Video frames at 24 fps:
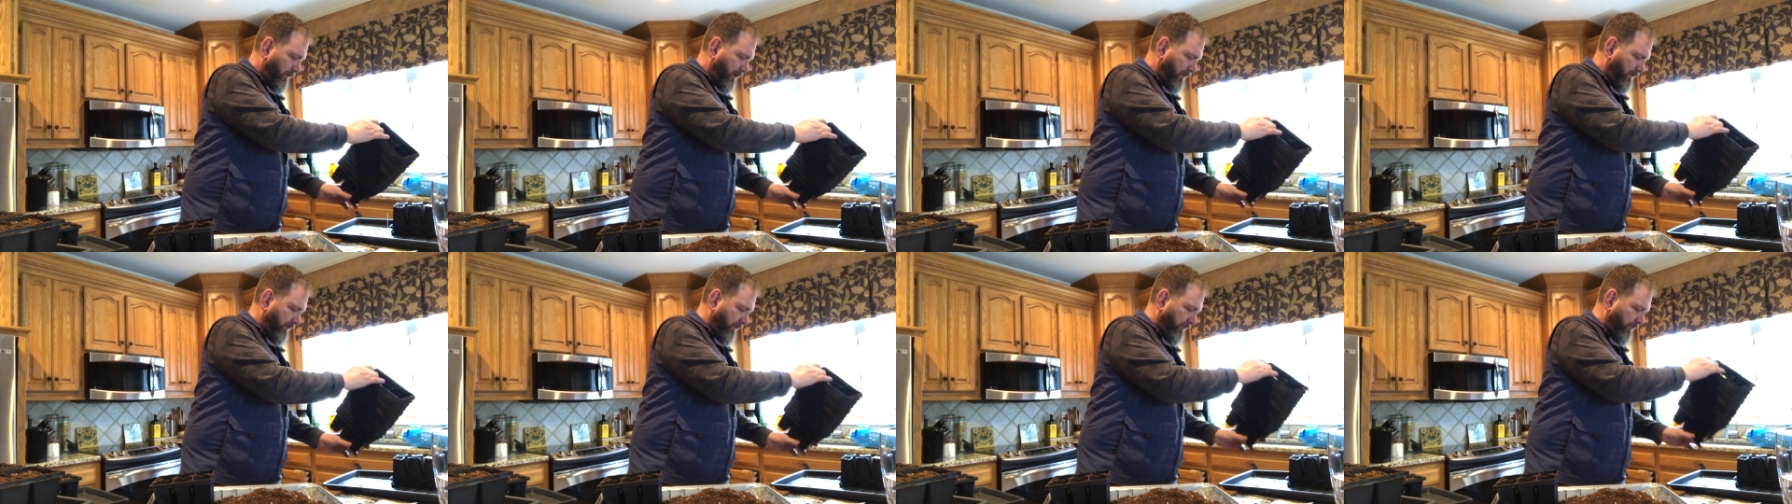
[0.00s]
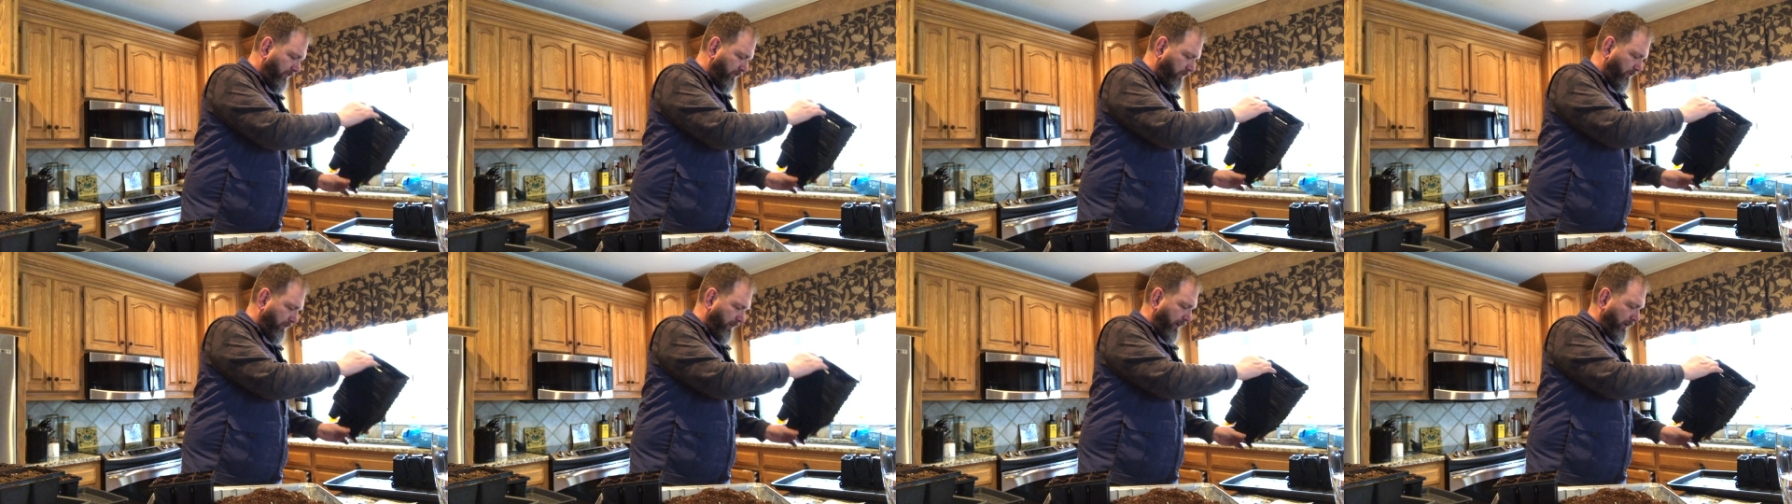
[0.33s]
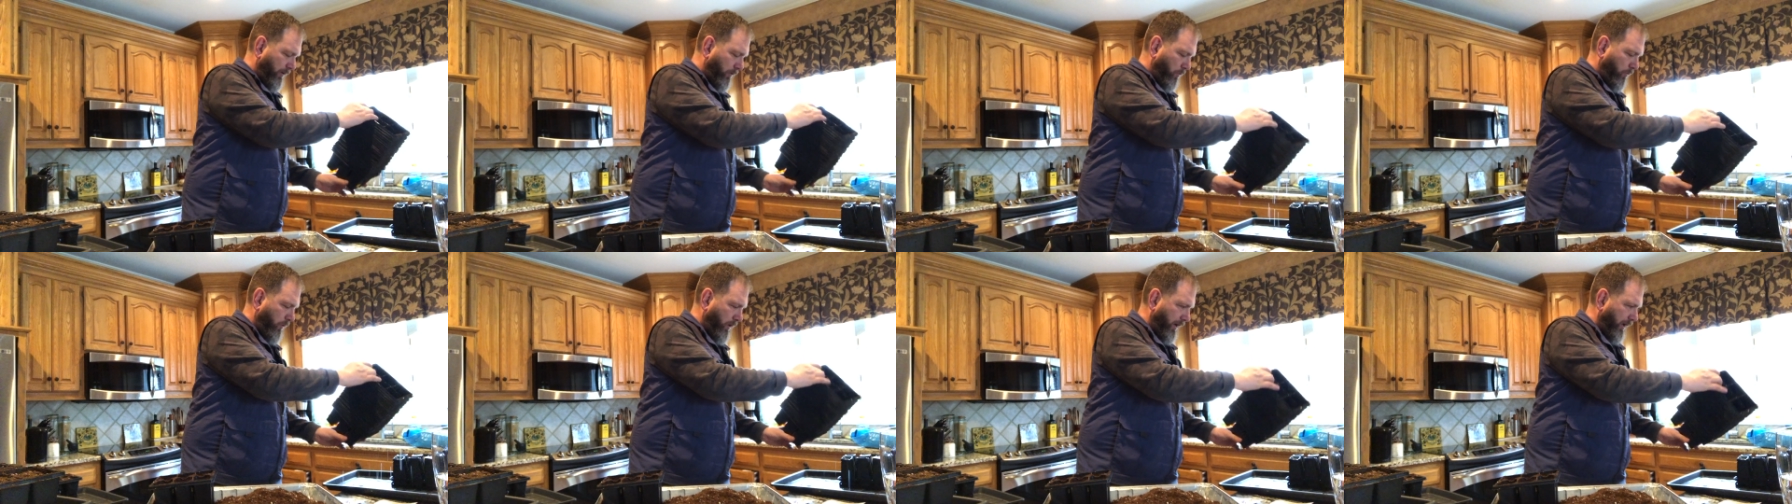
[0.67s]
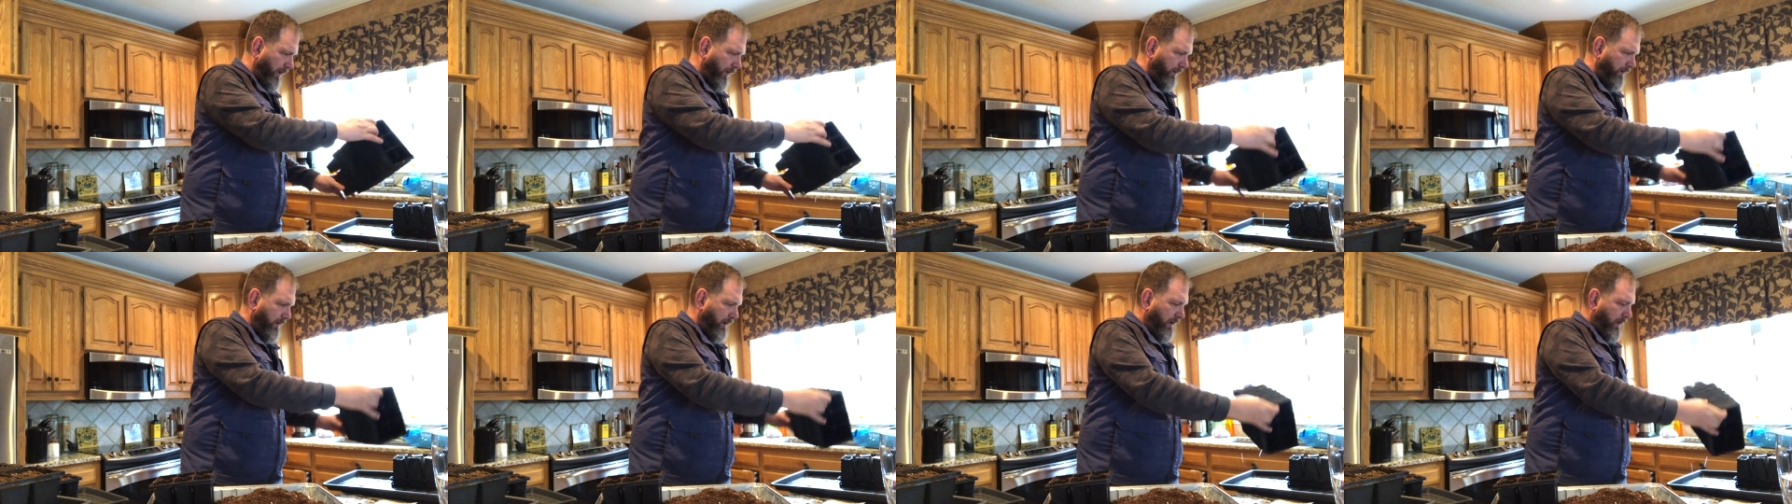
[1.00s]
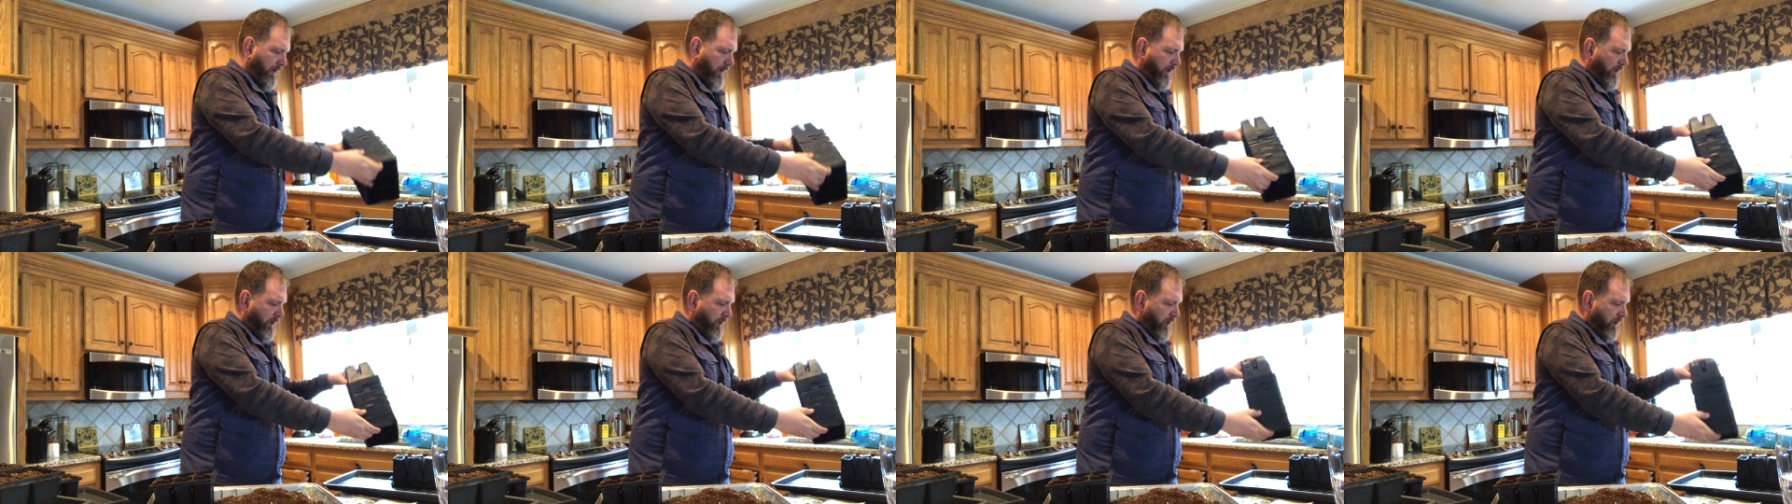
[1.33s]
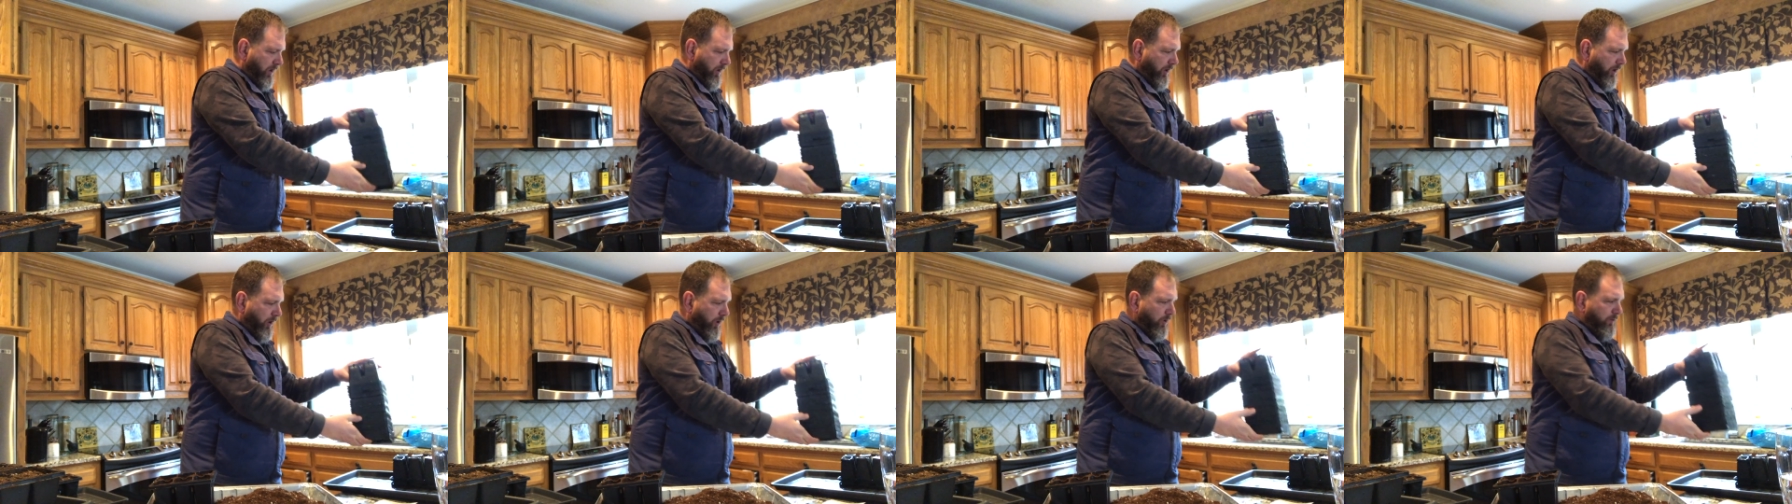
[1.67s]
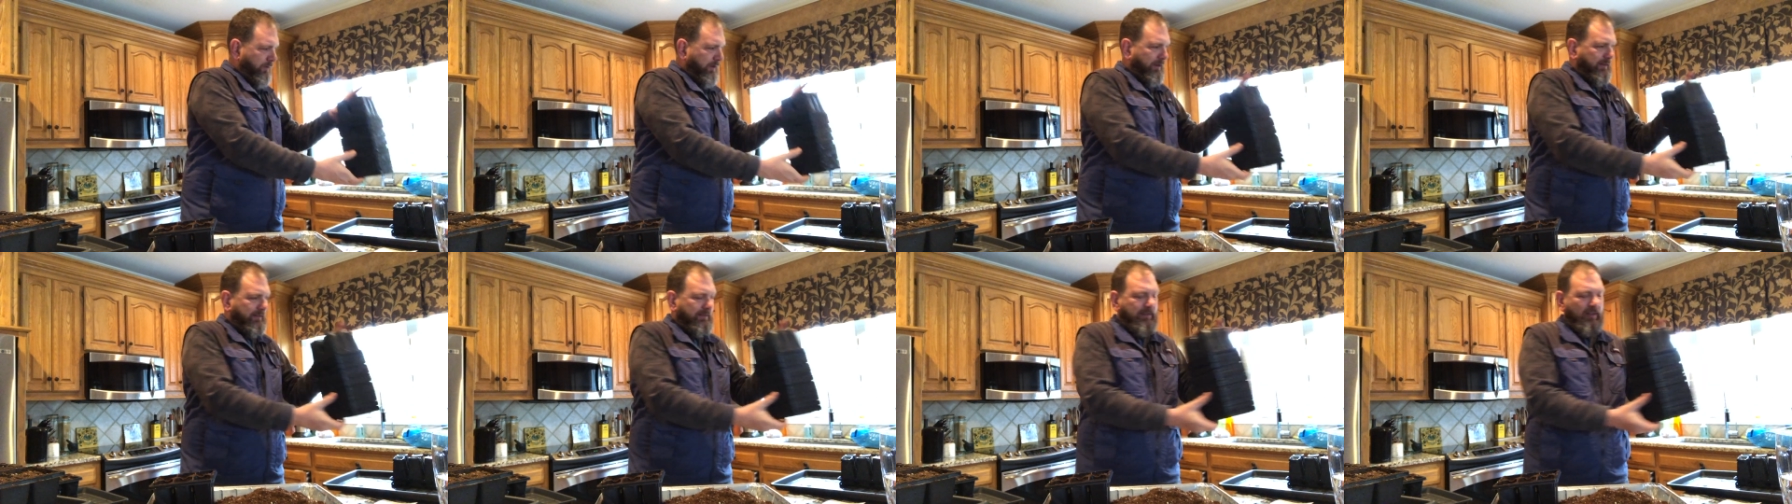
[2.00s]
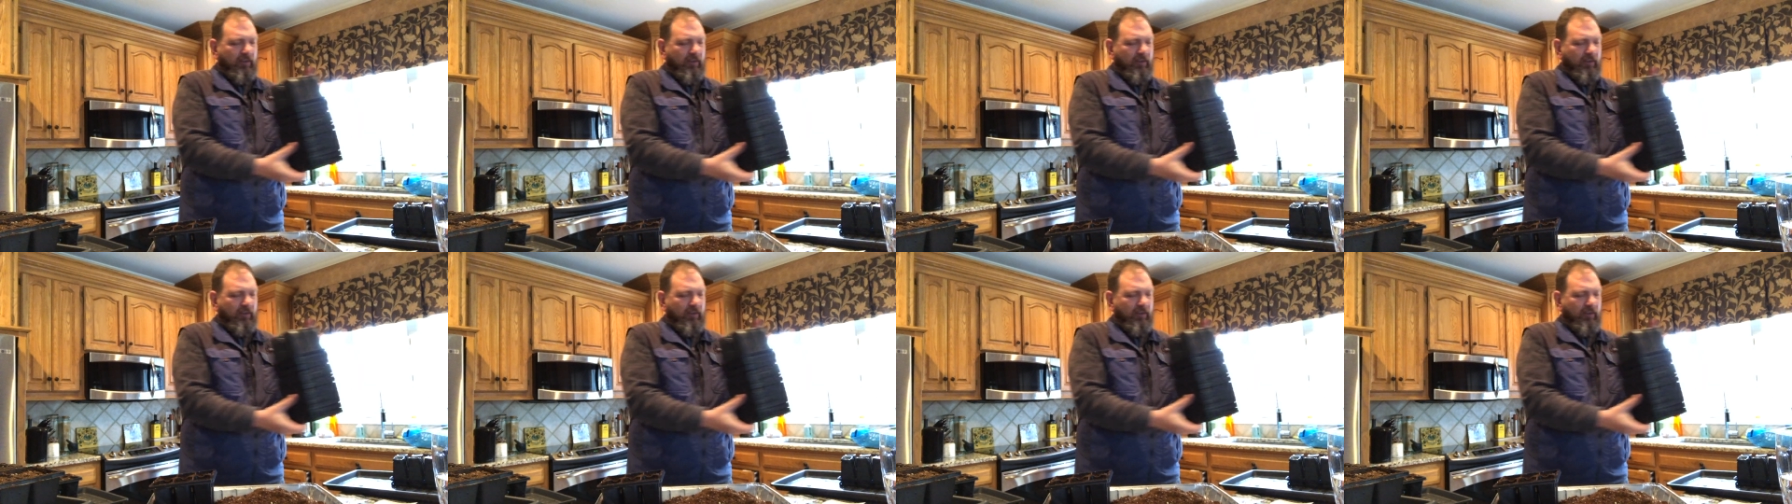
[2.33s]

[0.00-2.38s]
they're still kind of wet, all these